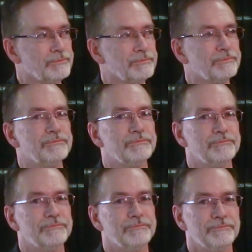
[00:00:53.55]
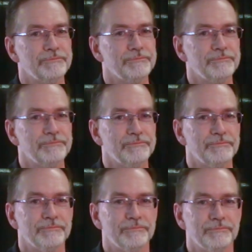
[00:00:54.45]

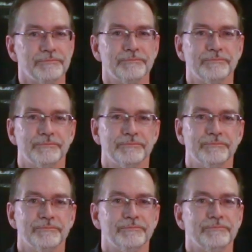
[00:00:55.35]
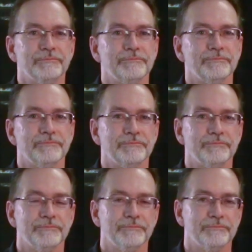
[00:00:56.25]

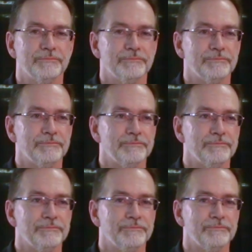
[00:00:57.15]
[no speech]